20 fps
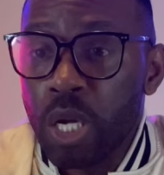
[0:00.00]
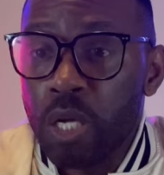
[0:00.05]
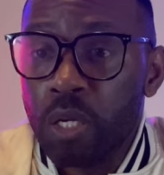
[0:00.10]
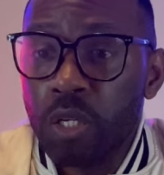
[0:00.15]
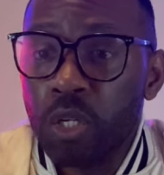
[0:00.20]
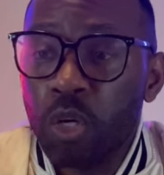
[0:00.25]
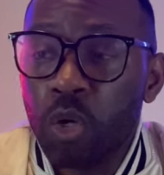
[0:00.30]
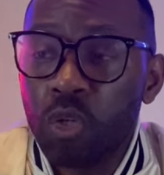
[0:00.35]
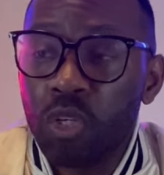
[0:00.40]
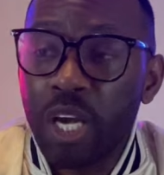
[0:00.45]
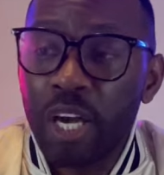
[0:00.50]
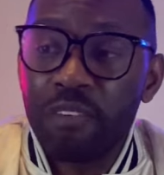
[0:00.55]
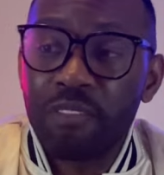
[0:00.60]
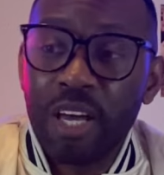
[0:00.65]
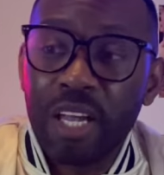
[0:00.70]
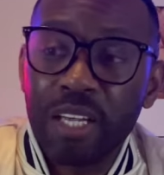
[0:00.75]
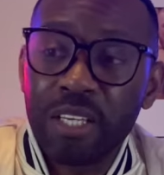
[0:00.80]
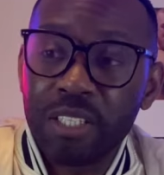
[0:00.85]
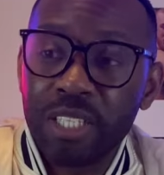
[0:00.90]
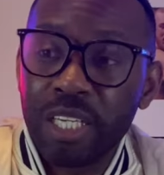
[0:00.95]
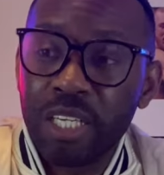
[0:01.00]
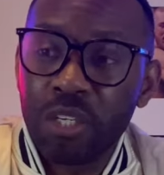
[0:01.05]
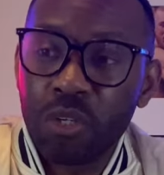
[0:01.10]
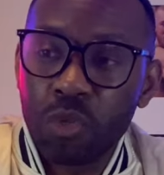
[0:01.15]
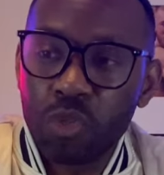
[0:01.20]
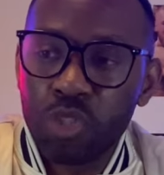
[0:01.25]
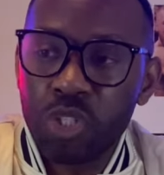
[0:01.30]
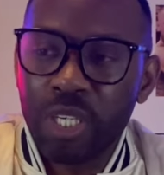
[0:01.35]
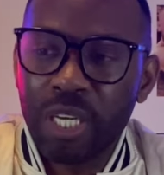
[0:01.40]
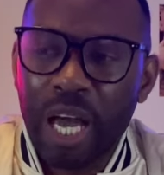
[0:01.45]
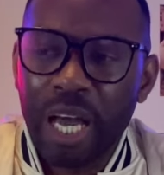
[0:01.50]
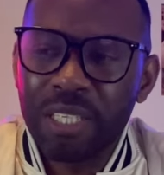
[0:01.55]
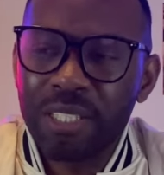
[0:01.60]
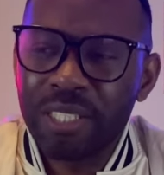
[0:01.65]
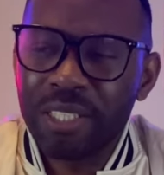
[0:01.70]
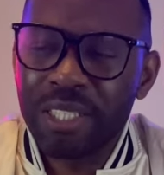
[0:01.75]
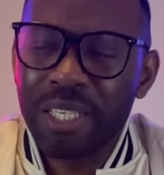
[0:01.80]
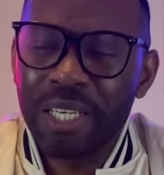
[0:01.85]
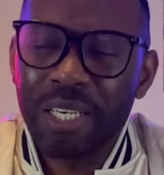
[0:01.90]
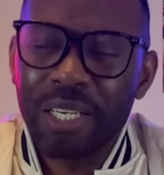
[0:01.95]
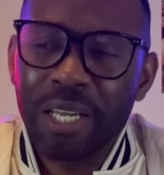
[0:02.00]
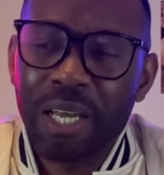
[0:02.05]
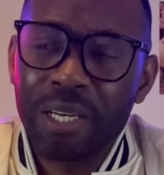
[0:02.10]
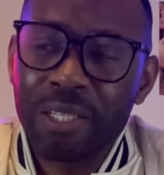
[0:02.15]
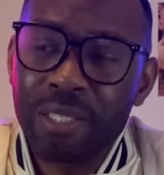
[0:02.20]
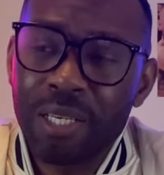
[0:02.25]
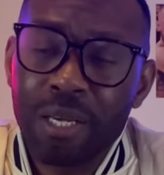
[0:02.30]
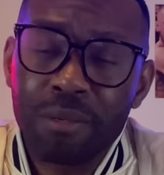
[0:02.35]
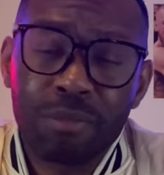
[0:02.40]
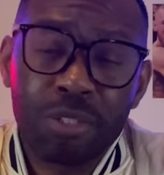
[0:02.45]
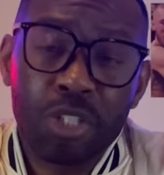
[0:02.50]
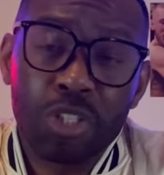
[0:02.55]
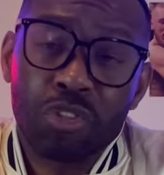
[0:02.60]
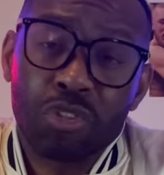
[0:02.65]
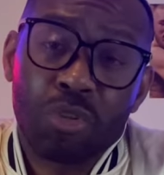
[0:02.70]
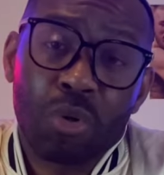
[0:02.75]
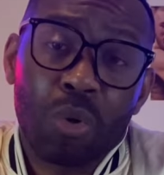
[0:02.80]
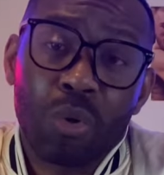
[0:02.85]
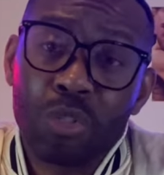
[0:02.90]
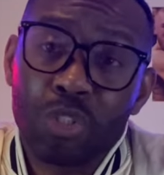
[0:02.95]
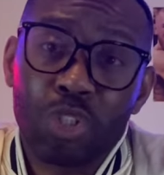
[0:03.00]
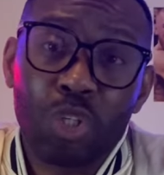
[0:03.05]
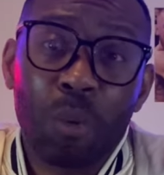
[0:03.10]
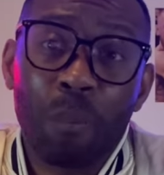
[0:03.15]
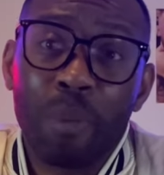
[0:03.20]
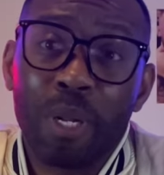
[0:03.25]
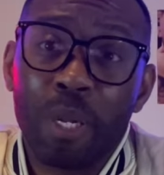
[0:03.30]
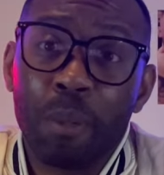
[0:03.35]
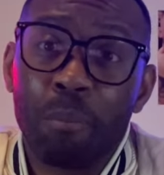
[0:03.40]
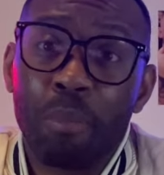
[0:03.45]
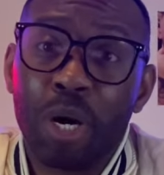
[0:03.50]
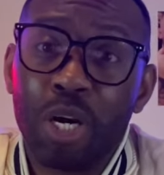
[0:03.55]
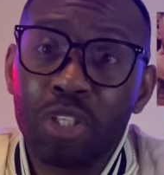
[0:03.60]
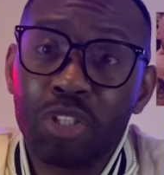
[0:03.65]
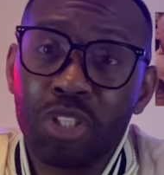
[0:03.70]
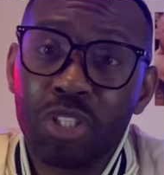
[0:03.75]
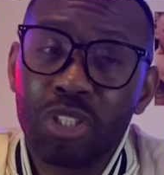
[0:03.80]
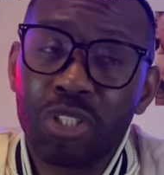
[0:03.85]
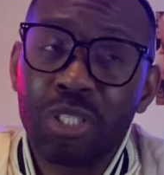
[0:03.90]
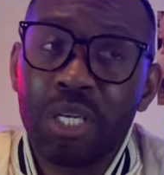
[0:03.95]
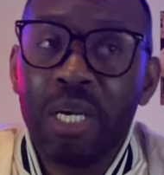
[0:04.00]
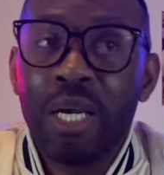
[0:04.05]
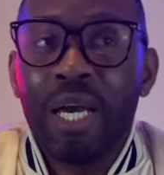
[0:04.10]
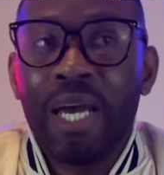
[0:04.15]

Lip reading: You know, you have Oleksandr Usyk. I just think a lot of times he's throwing so many punches.